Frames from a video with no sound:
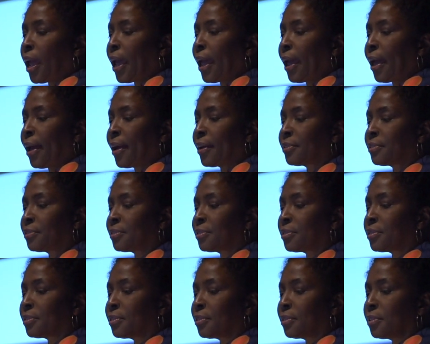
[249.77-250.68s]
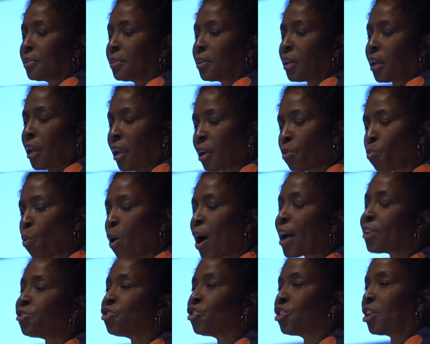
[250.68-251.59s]
And in
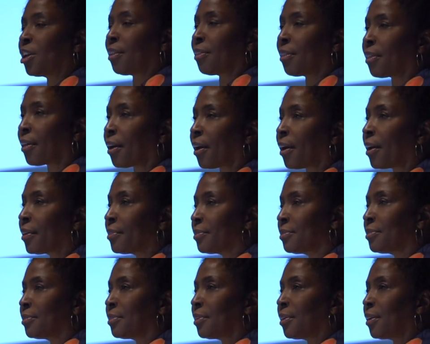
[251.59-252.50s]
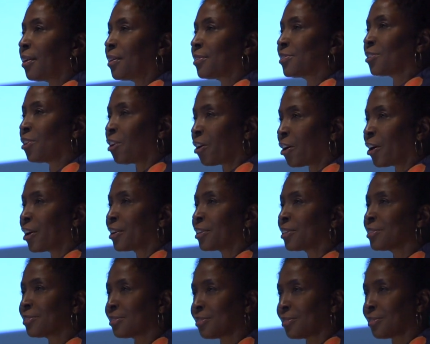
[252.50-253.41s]
watching that as an
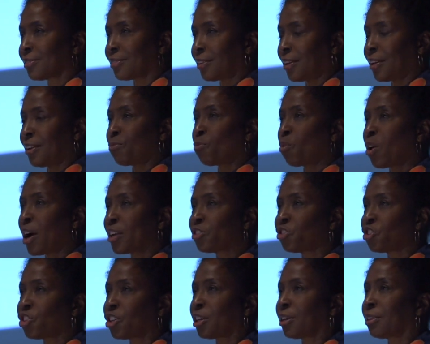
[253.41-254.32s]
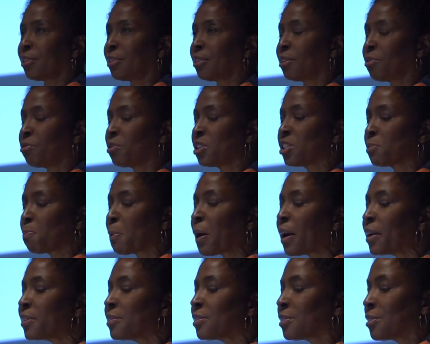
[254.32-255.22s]
artist and watching the
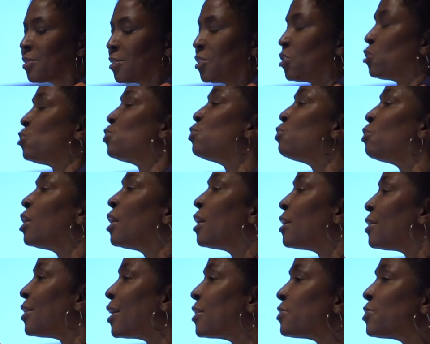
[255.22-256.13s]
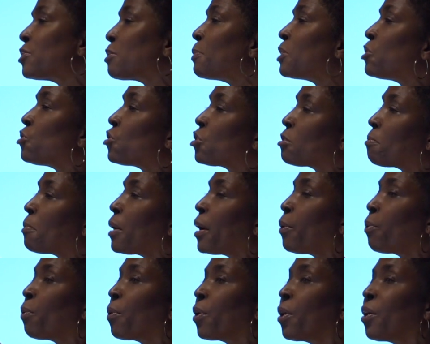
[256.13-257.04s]
responses to, not so much to
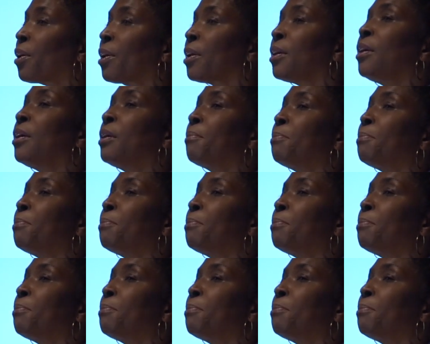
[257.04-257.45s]
my work,